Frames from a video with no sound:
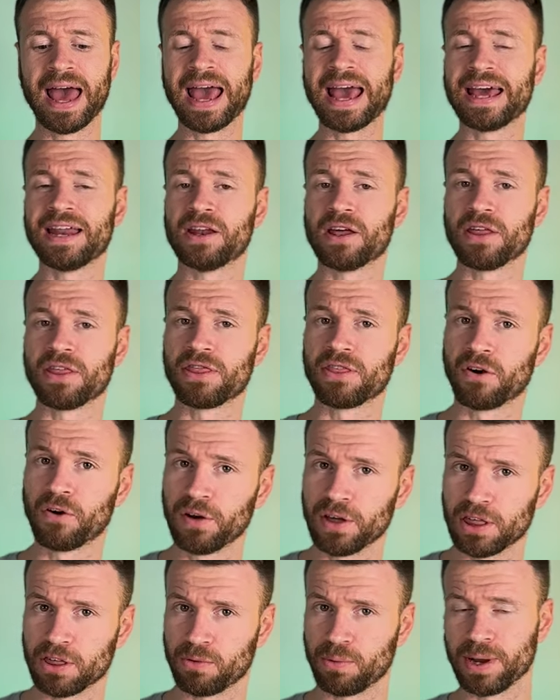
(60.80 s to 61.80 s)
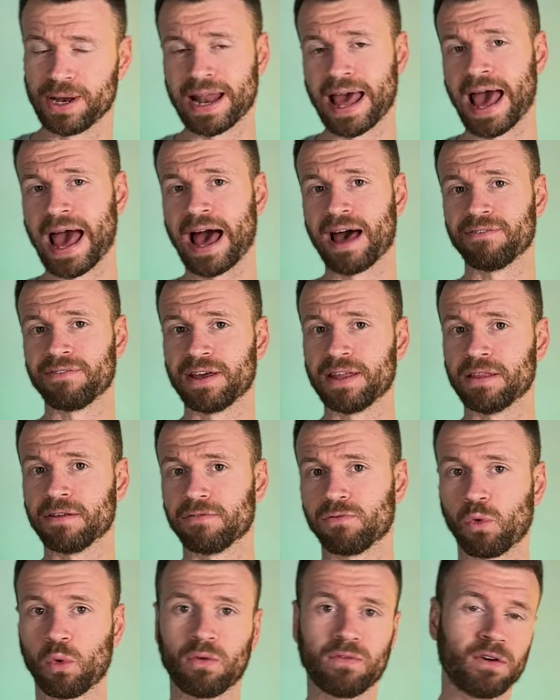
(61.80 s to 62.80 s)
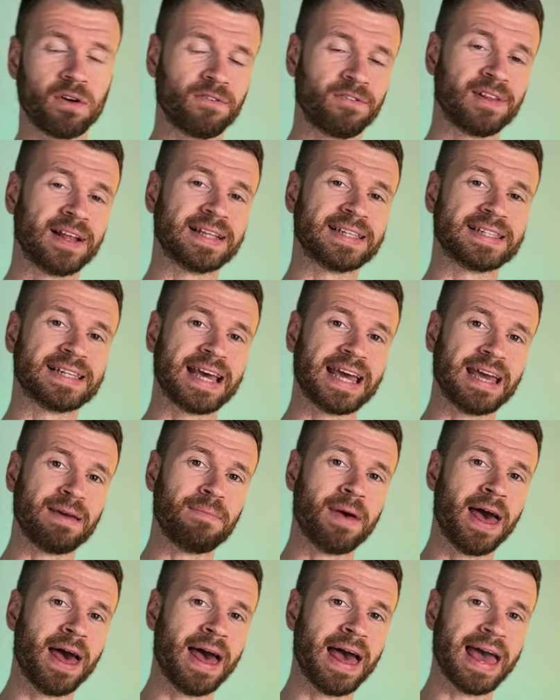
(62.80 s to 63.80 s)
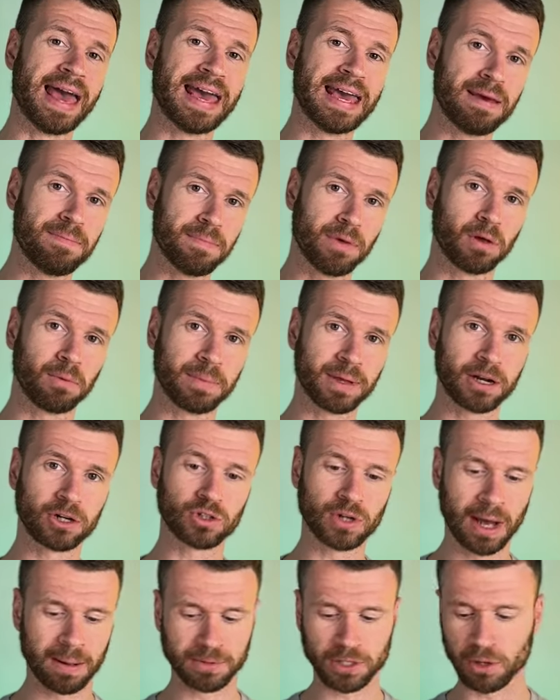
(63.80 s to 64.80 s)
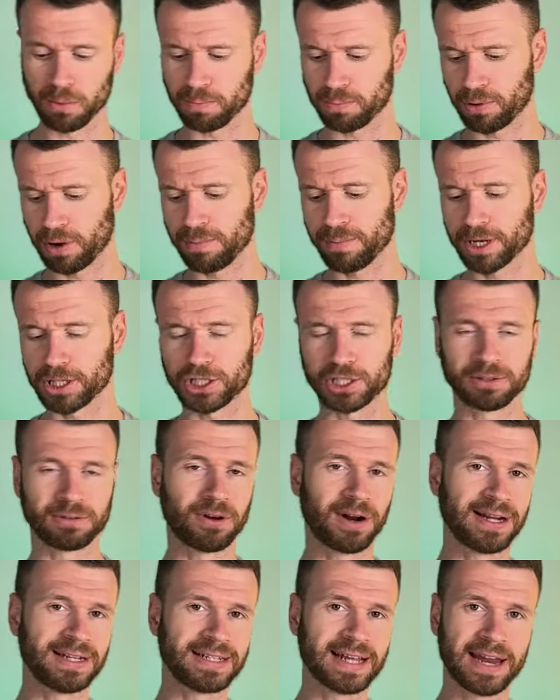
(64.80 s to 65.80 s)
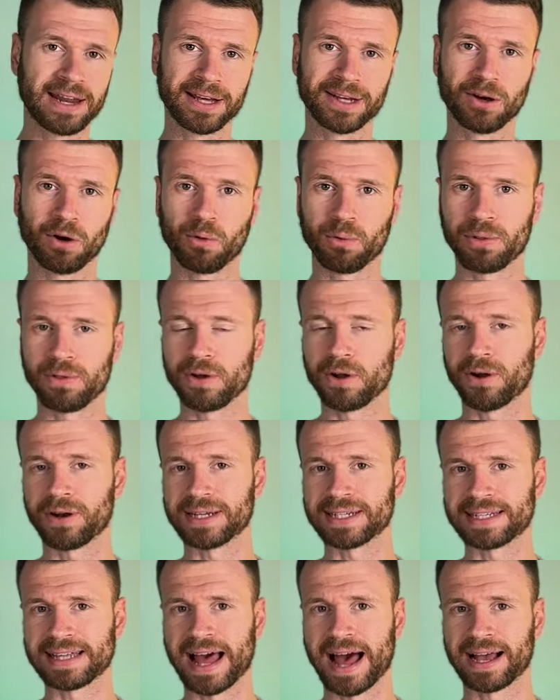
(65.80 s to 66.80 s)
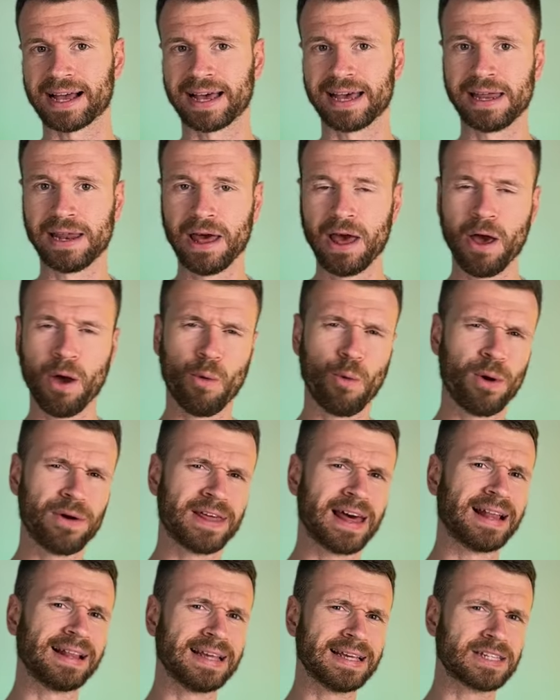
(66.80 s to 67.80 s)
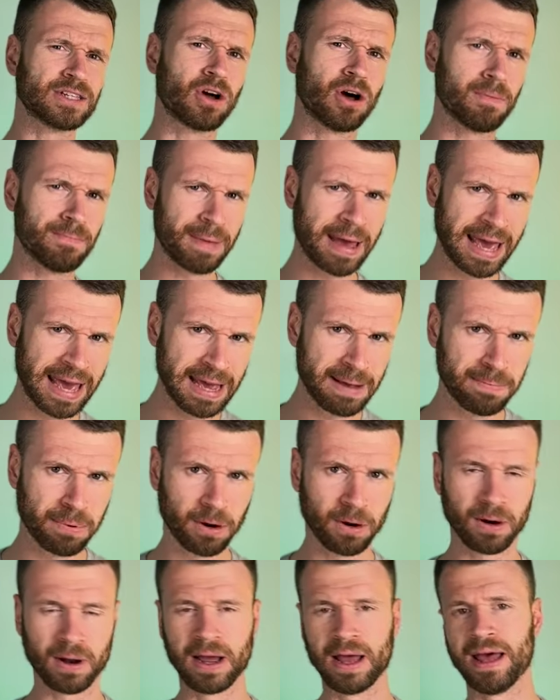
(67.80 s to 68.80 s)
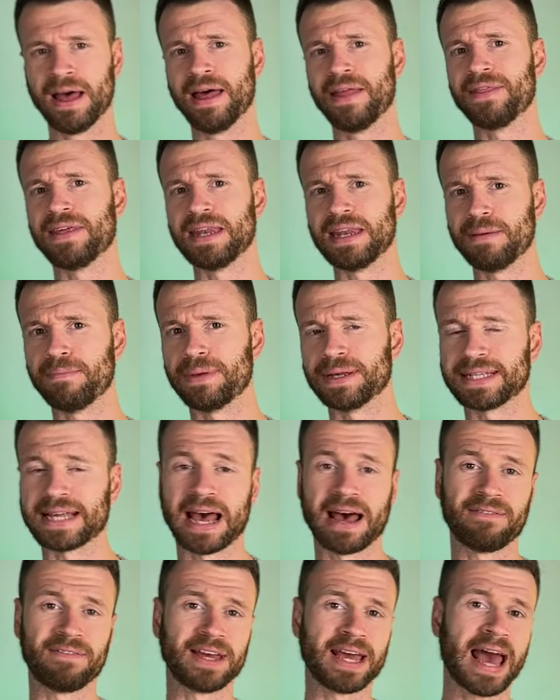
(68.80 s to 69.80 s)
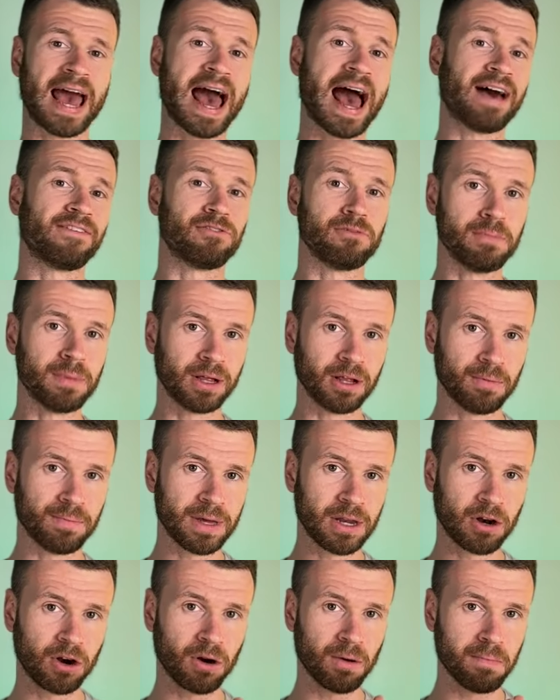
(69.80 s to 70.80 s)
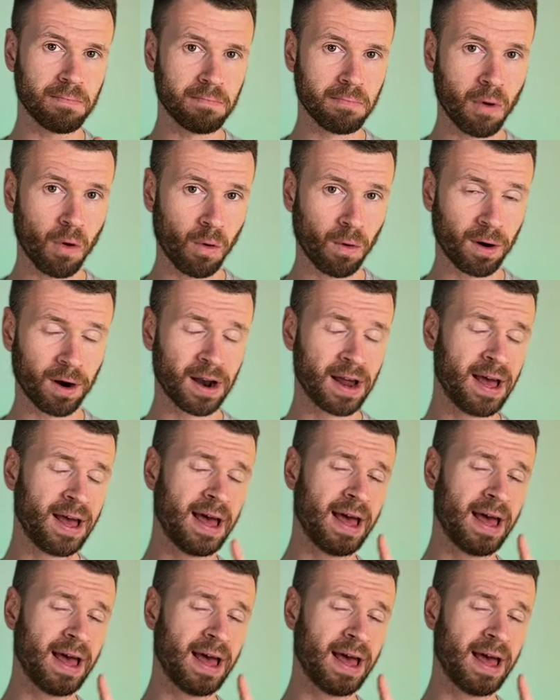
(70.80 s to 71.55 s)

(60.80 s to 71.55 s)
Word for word: and 33.5 in the forefoot for that same 8 millimeter drop. So pretty much they're identical with regard to stack height, with at least on paper, the Nimbus having half a millimeter more.